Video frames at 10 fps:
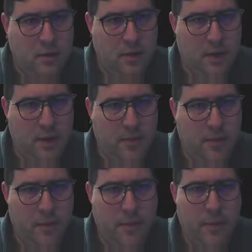
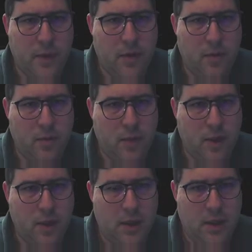Yep,
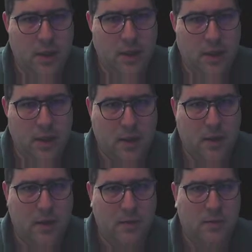we need
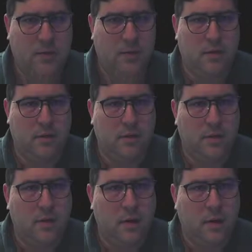
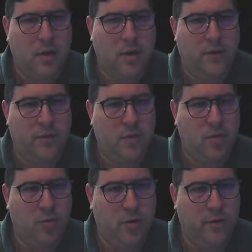a
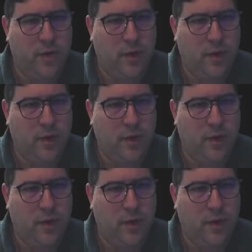few more